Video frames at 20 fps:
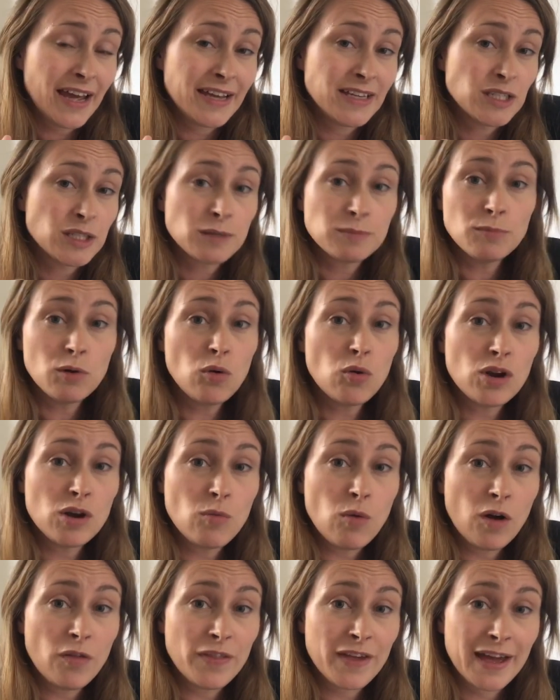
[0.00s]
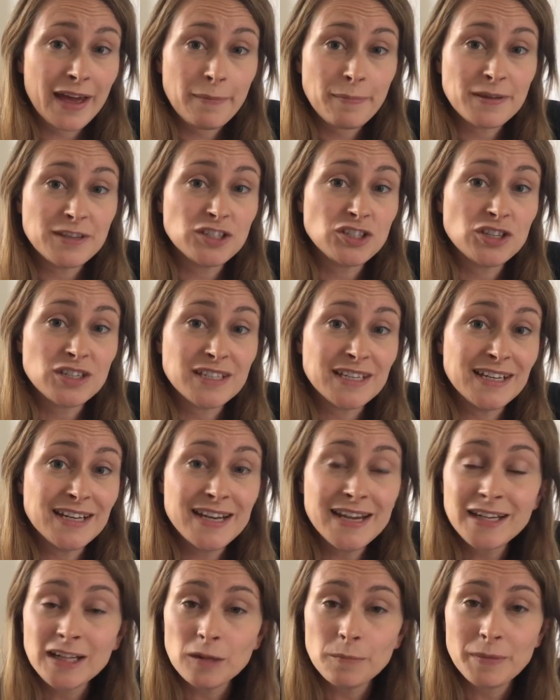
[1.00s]
smaller one that happens just
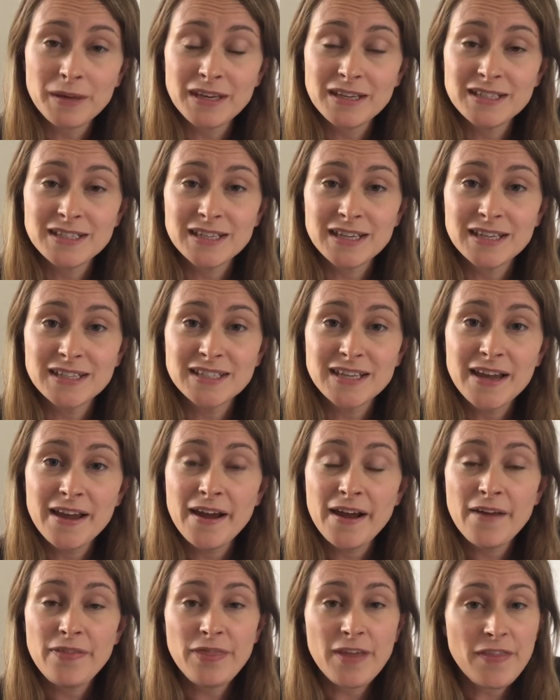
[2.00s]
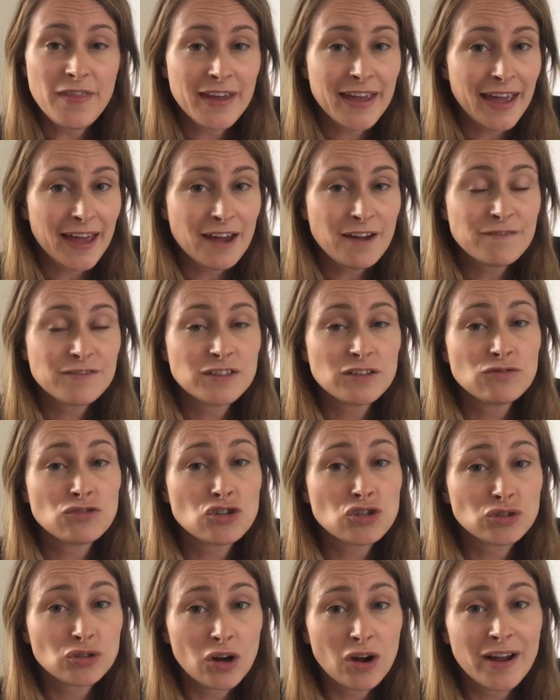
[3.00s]
in little pieces, then they have to
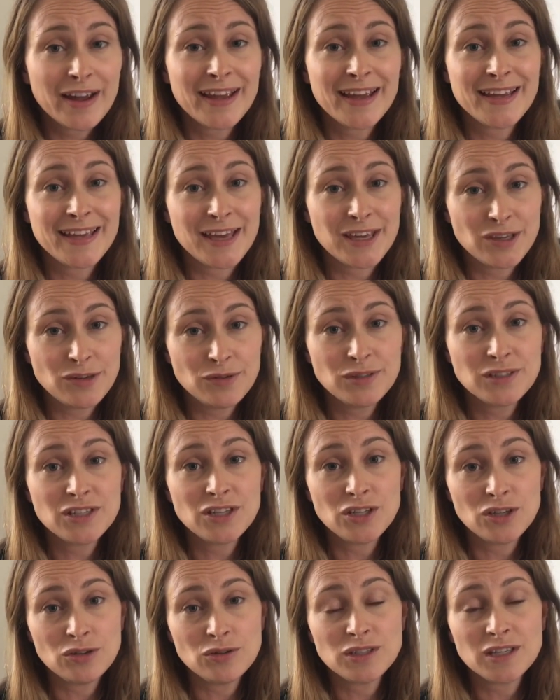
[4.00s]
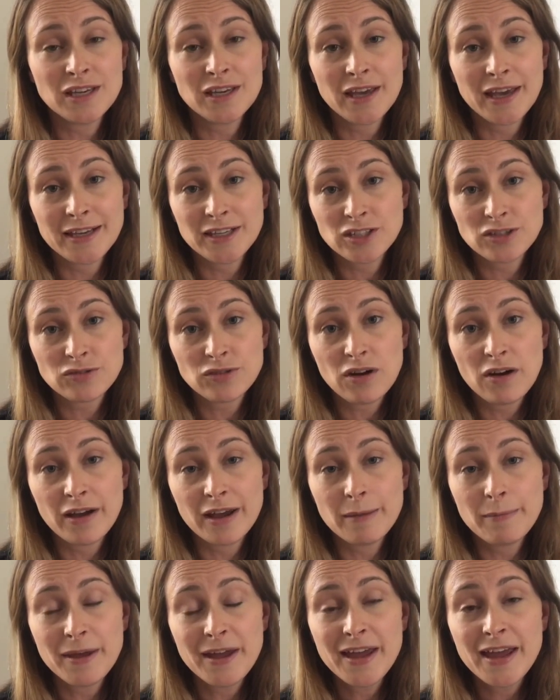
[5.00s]
try and get used to using a
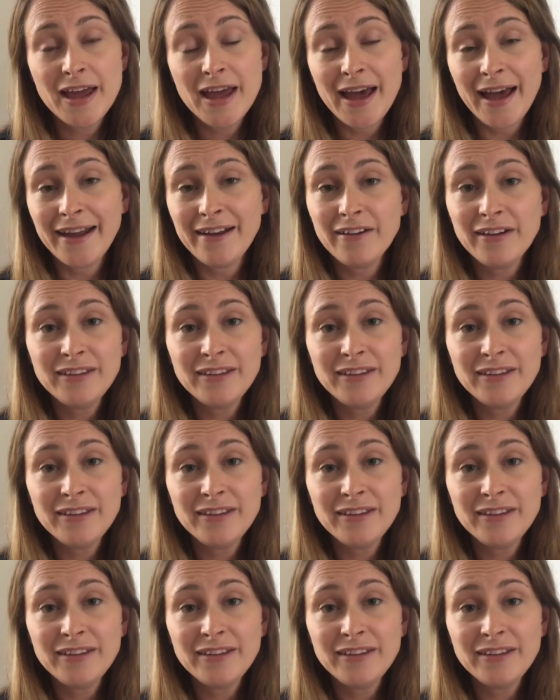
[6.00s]
scribe. And